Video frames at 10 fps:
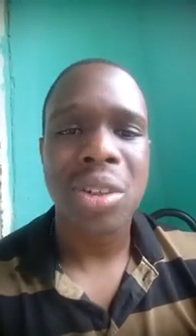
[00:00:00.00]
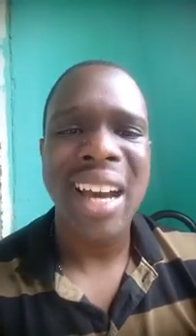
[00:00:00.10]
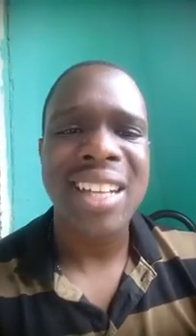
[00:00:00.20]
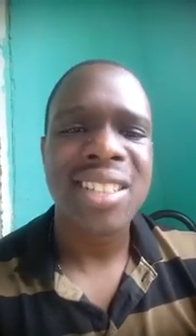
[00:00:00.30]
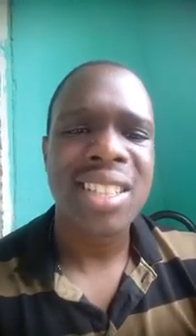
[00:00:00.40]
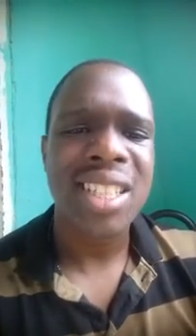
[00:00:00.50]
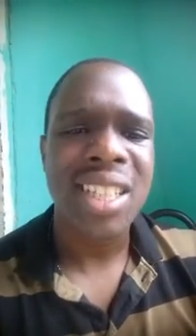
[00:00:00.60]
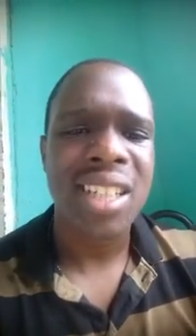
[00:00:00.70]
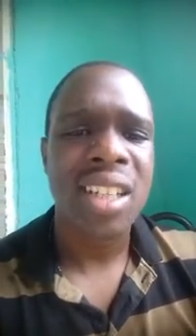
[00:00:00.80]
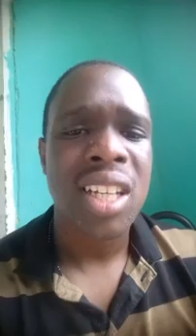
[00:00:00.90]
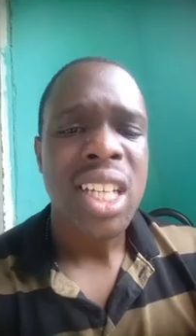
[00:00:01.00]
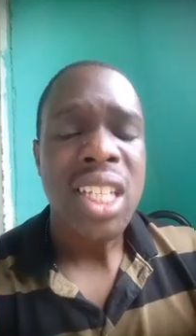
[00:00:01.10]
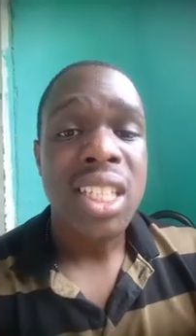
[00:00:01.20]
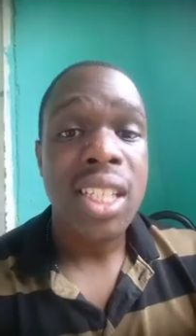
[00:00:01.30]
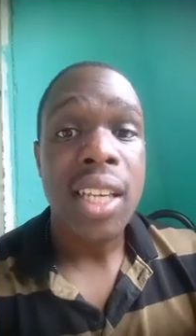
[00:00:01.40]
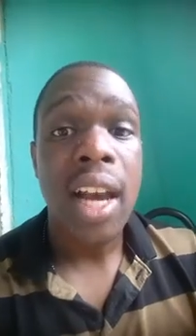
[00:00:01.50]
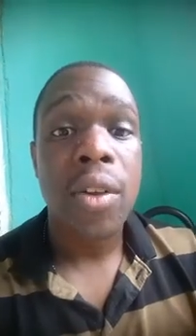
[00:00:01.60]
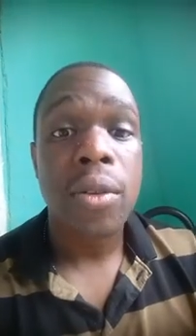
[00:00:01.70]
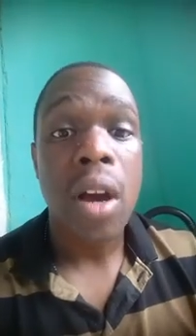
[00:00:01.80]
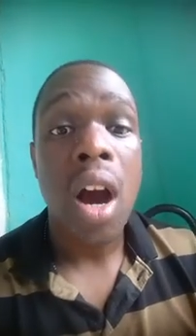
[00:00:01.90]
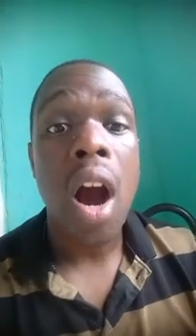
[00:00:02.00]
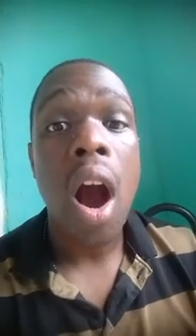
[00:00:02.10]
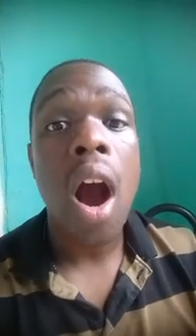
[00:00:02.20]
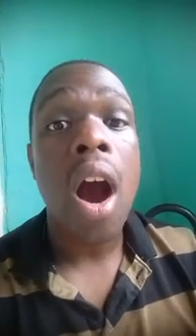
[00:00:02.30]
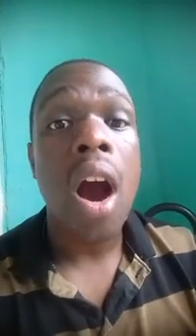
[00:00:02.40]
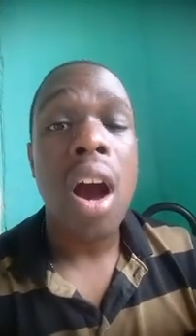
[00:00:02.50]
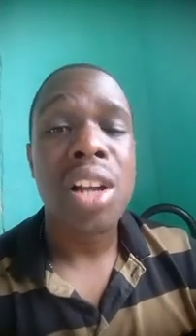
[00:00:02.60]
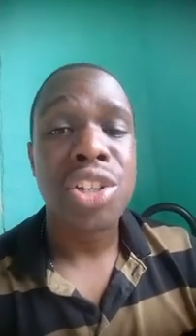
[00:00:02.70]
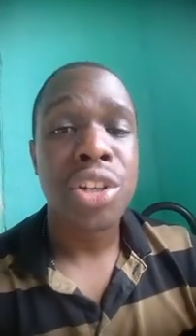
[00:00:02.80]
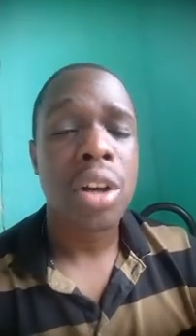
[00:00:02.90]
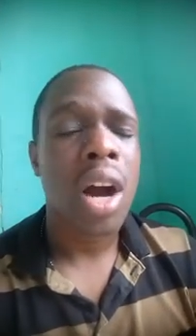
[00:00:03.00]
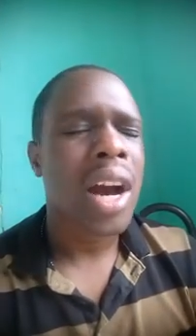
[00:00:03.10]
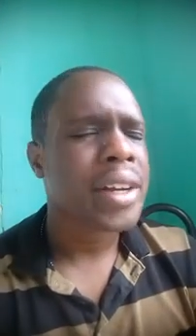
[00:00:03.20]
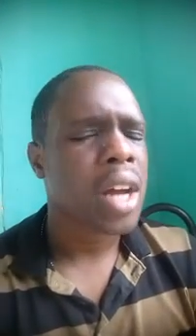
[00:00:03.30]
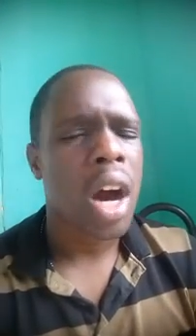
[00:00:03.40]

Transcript: You gotta seek God with all your heart,